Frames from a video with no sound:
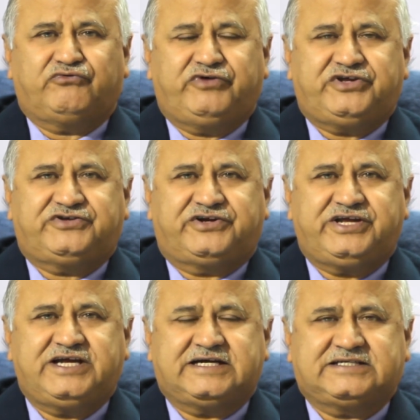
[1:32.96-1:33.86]
which
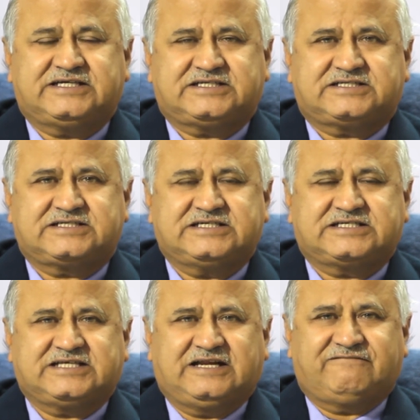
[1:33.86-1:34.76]
readjusts
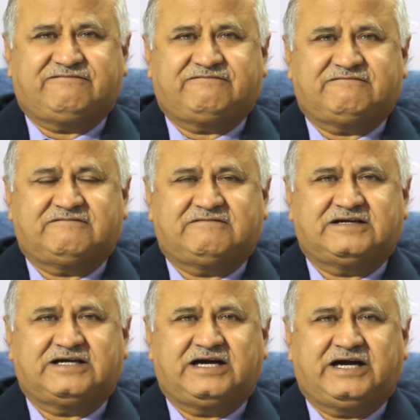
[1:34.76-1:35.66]
itself,
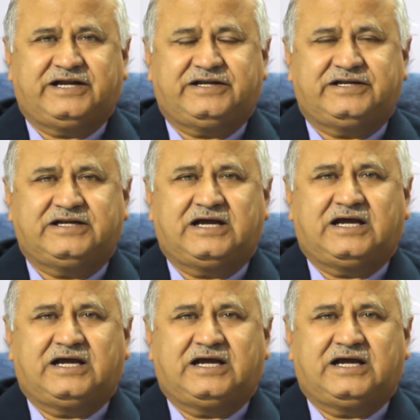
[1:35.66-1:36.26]
and